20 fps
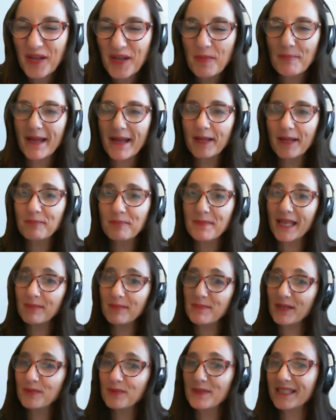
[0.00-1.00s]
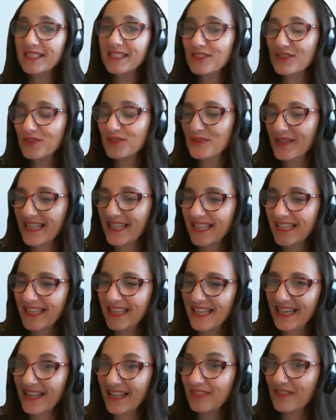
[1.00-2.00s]
Maybe we can do
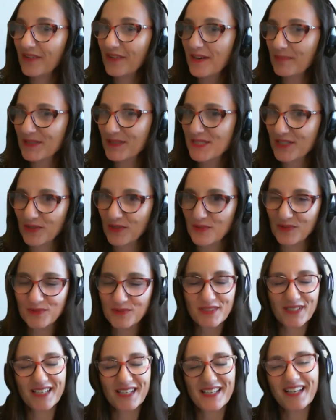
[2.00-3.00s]
another episode